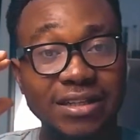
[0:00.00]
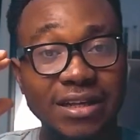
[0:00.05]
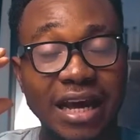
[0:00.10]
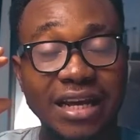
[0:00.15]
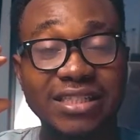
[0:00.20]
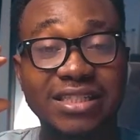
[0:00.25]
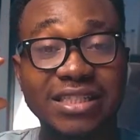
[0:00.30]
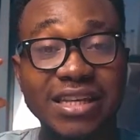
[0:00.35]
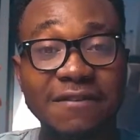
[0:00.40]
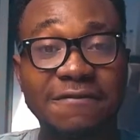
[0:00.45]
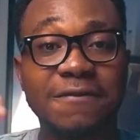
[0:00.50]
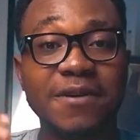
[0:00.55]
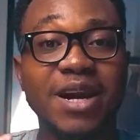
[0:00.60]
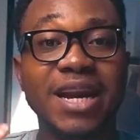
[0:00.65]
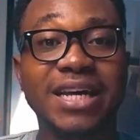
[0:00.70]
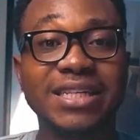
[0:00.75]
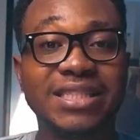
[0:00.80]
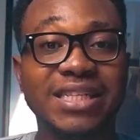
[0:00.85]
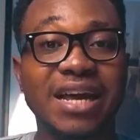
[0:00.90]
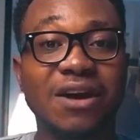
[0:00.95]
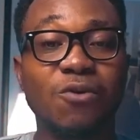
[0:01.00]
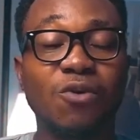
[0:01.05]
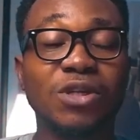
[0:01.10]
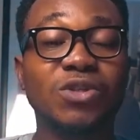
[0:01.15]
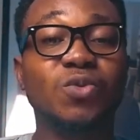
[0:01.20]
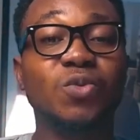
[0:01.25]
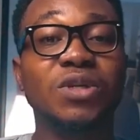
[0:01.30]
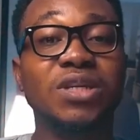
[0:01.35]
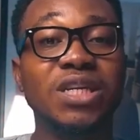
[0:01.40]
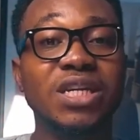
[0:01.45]
as a freelancer,
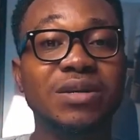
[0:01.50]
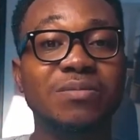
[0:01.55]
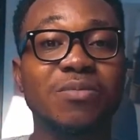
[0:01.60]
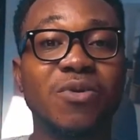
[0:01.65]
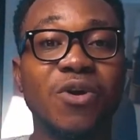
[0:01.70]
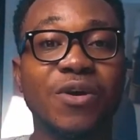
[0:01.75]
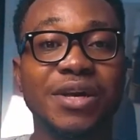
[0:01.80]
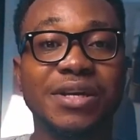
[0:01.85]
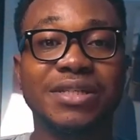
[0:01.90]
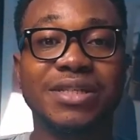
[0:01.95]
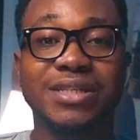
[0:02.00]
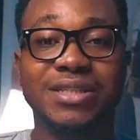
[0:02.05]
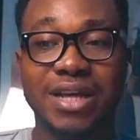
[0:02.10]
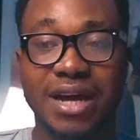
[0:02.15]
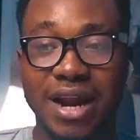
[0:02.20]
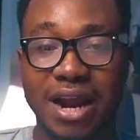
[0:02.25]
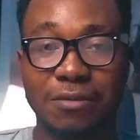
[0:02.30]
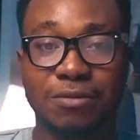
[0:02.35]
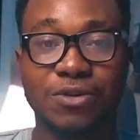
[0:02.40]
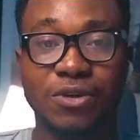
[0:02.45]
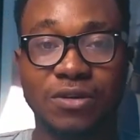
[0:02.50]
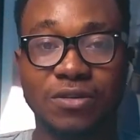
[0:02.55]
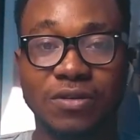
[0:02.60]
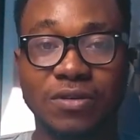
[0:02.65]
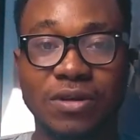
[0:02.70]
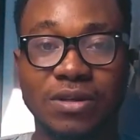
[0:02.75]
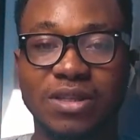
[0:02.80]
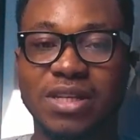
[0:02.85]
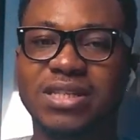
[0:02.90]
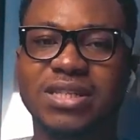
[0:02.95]
what we need more is
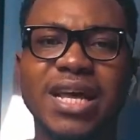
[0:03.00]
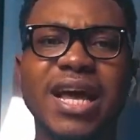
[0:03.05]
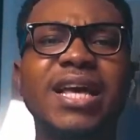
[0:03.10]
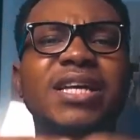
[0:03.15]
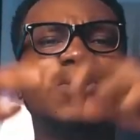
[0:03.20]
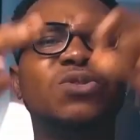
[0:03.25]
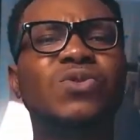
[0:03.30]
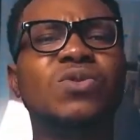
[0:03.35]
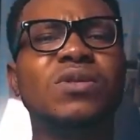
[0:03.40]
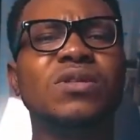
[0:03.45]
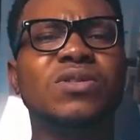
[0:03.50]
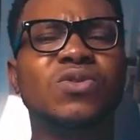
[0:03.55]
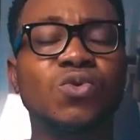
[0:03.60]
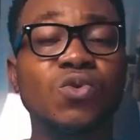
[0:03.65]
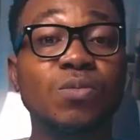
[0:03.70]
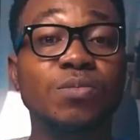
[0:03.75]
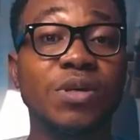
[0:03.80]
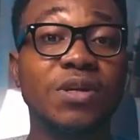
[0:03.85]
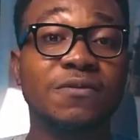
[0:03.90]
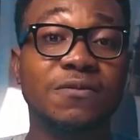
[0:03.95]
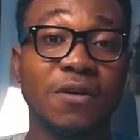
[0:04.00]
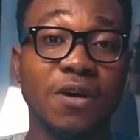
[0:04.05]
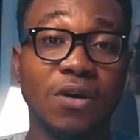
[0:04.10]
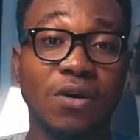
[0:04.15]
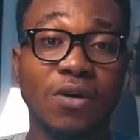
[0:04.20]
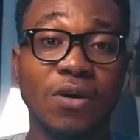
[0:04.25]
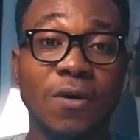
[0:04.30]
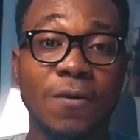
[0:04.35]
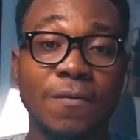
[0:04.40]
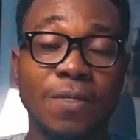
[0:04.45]
interaction. The sky is too big
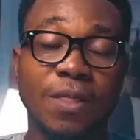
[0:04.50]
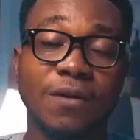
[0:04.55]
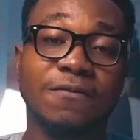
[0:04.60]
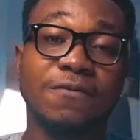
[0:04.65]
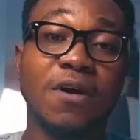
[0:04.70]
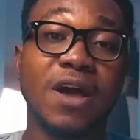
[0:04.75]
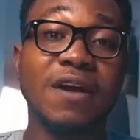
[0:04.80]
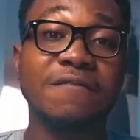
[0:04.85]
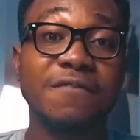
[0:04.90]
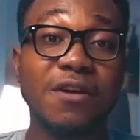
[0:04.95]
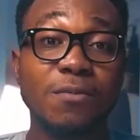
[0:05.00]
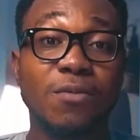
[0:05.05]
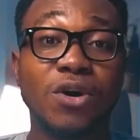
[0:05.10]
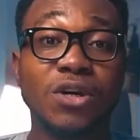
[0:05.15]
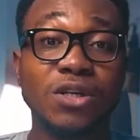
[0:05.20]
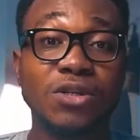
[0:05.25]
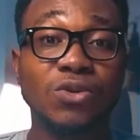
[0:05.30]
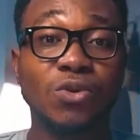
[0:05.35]
for everybody, you know,